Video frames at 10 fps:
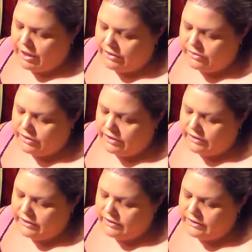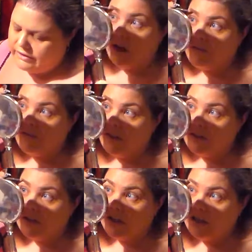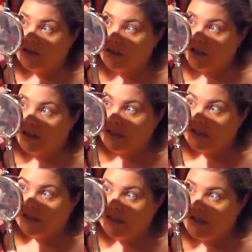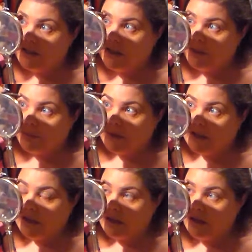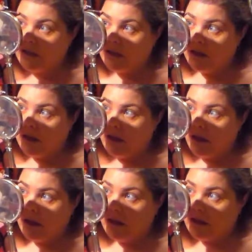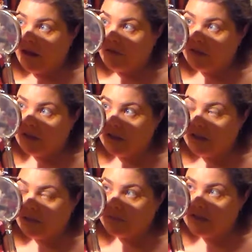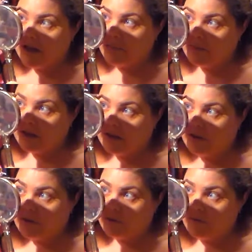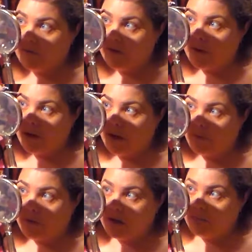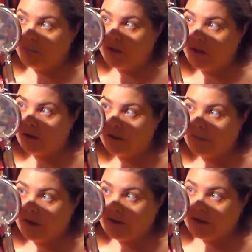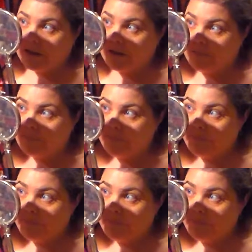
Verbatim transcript: powder. I found a Chinese tea company and I will link them down below. But I want to blog about them,